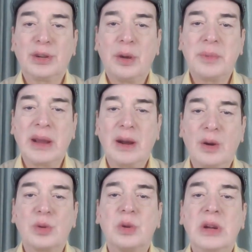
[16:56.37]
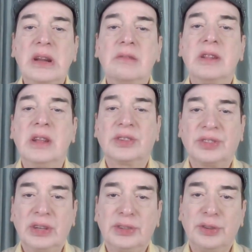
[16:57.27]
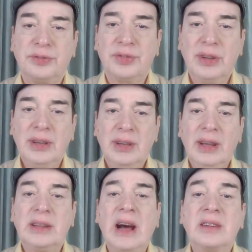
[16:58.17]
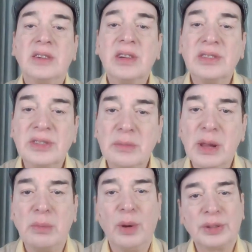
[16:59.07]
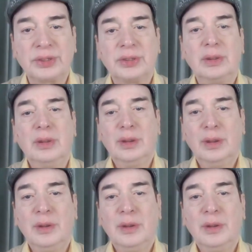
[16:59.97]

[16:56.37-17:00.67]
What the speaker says: topic, how to deal with the stress of an unreasonable boss.